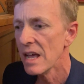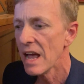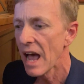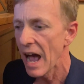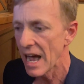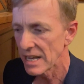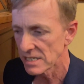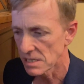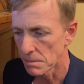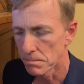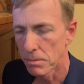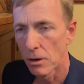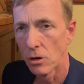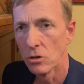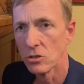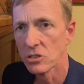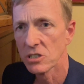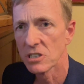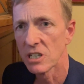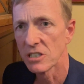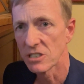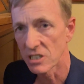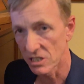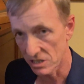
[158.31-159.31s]
as
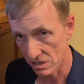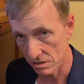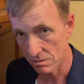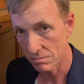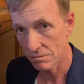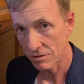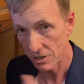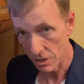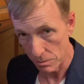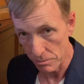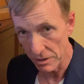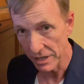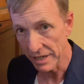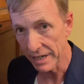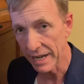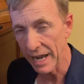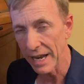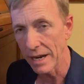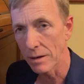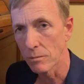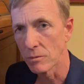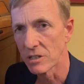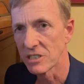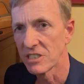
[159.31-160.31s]
opposed to just
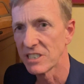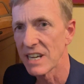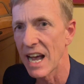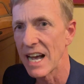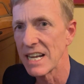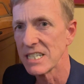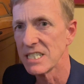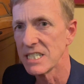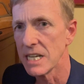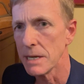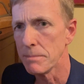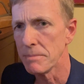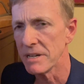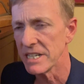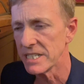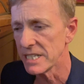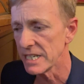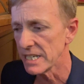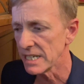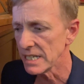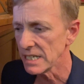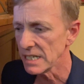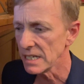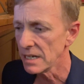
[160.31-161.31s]
communicating with
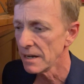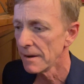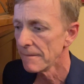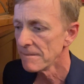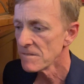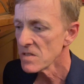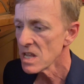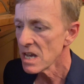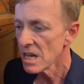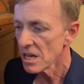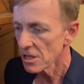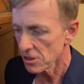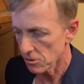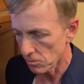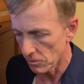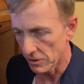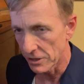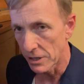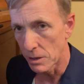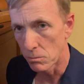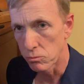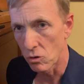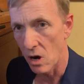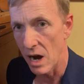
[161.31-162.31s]
ChatGPT through
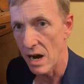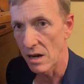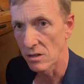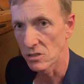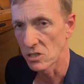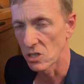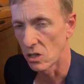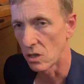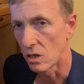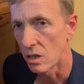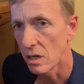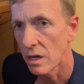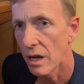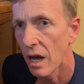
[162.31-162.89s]
your browser.